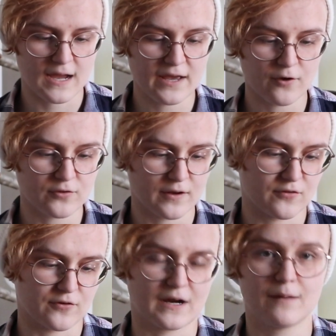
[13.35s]
I asked on
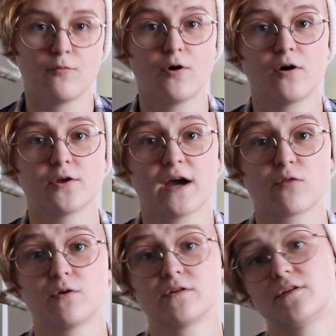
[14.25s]
Instagram what you
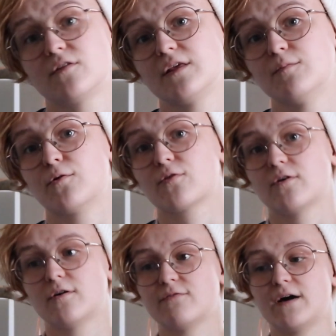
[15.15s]
guys wanted to see most
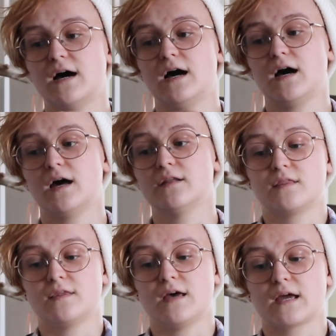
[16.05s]
of, and
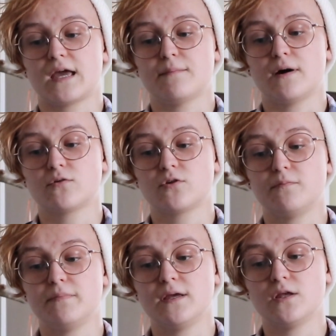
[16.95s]
that came out
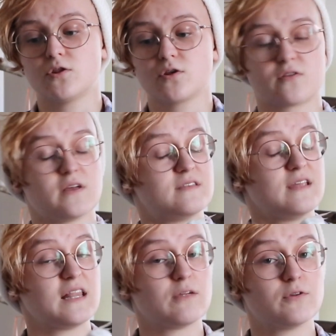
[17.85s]
to be just a
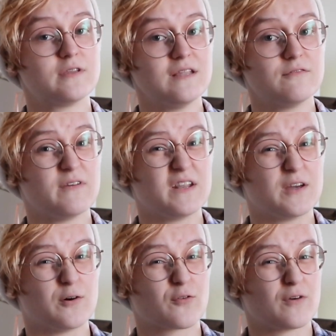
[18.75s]
daily routine
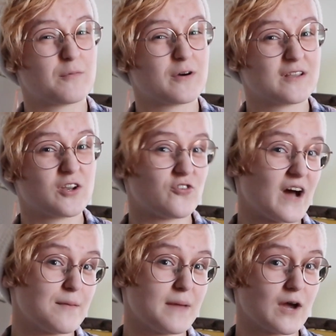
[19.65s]
video. So I'm going to
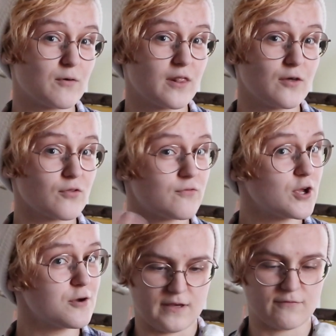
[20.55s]
try make one of those for
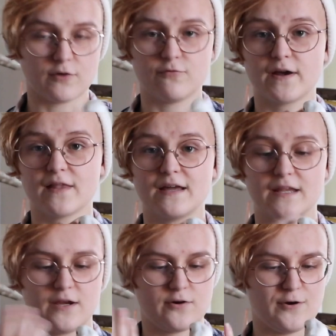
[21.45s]
you. I've got
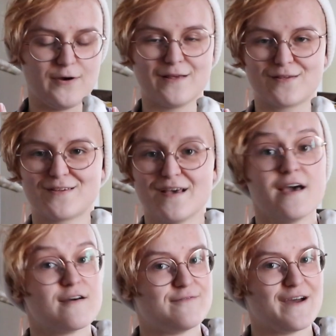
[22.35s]
Faolan here, who is
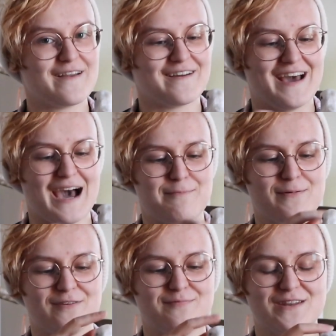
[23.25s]
very
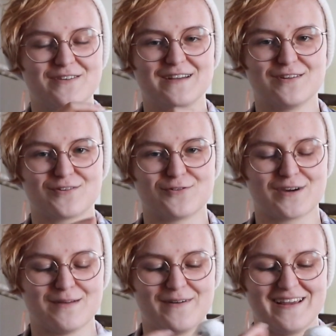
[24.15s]
unhappy with me trying to
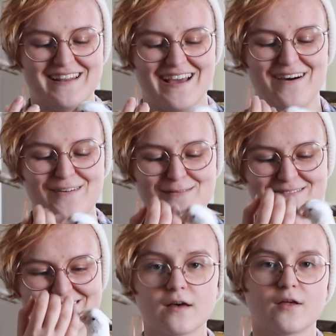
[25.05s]
stroke him right now.
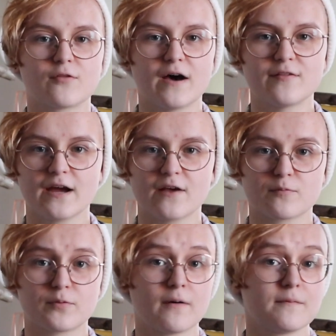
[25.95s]
So as you guys
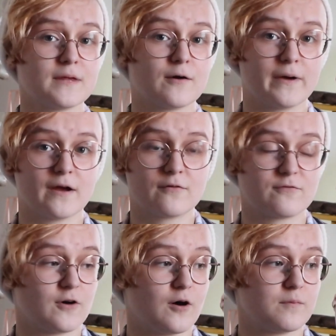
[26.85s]
are probably aware
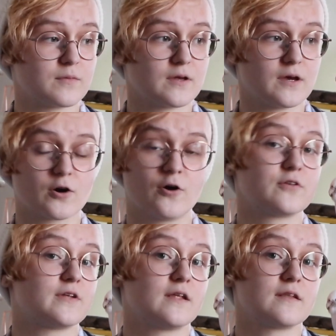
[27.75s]
from the
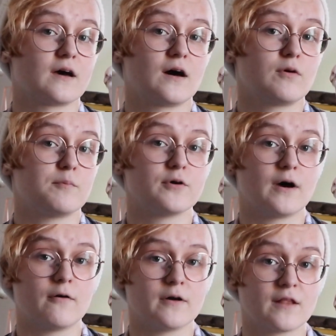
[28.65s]
content that we put
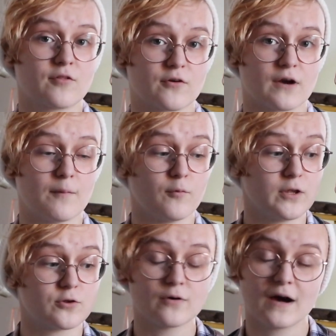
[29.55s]
out on Instagram,
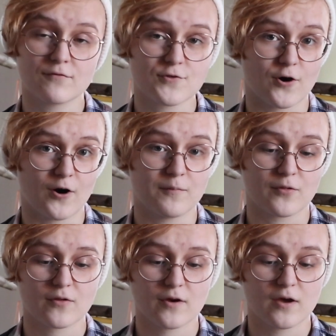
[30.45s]
we do have
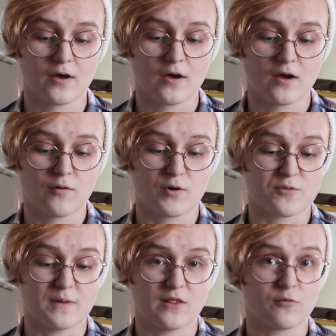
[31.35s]
jobs,
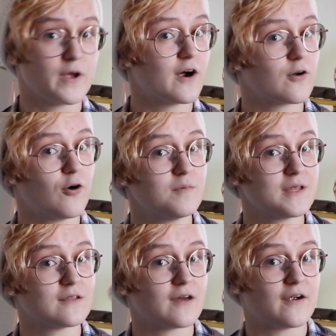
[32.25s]
which means we aren't home
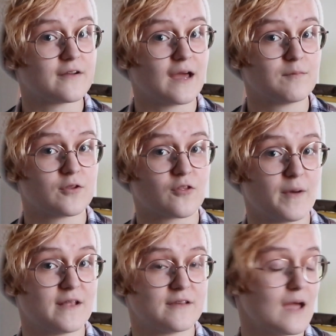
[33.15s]
the entire time to
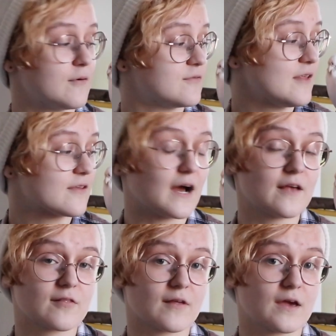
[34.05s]
spend time with these
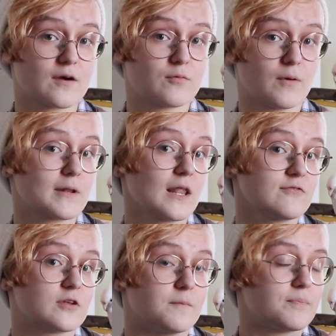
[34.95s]
guys like we would
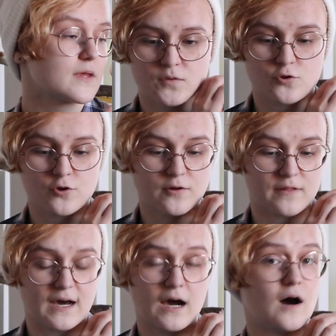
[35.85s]
love to. Due to
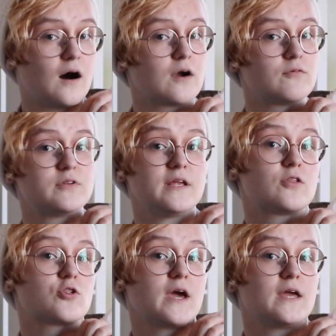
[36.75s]
that, our
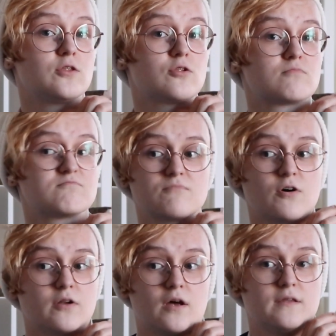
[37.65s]
routines change
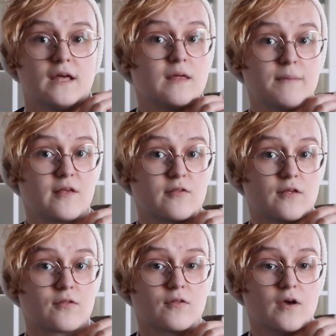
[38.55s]
on a daily
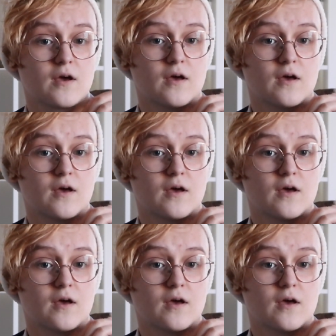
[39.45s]
basis.